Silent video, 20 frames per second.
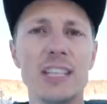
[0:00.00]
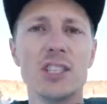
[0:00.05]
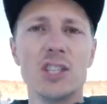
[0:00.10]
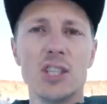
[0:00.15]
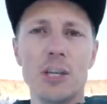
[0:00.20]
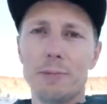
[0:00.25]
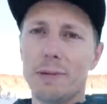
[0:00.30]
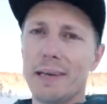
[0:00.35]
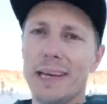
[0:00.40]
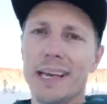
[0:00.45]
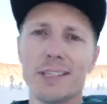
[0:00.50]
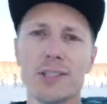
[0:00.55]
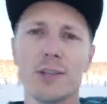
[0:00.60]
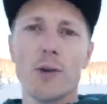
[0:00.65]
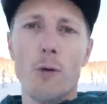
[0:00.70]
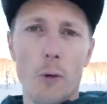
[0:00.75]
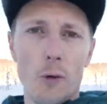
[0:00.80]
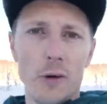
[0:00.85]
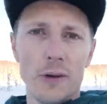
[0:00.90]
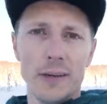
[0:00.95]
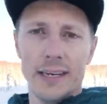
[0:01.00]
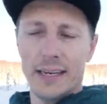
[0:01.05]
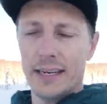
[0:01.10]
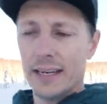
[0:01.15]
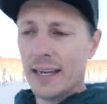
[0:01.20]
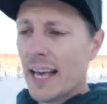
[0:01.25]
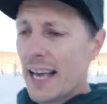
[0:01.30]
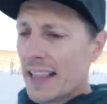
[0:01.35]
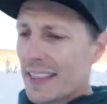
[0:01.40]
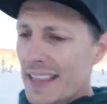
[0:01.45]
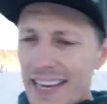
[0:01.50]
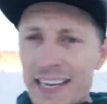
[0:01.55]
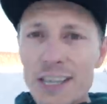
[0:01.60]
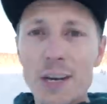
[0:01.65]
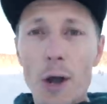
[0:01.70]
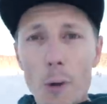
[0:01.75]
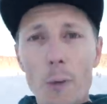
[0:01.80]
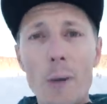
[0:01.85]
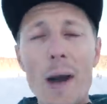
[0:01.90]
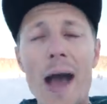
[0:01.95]
a GPS coordinate. They
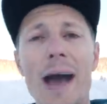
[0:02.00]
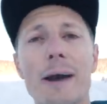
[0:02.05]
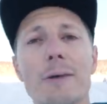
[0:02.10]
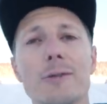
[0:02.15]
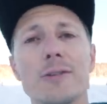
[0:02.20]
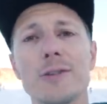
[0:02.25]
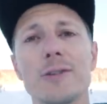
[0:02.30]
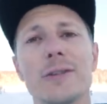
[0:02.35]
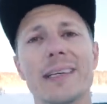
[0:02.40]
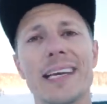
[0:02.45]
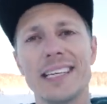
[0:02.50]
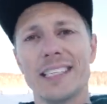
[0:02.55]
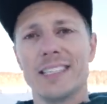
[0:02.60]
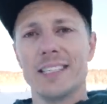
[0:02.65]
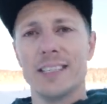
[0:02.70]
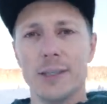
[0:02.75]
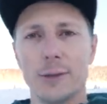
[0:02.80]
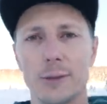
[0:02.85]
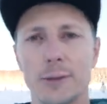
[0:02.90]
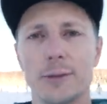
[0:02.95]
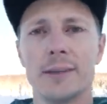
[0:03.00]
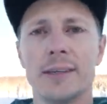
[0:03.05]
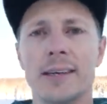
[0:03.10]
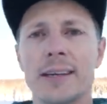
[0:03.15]
know how to get to you.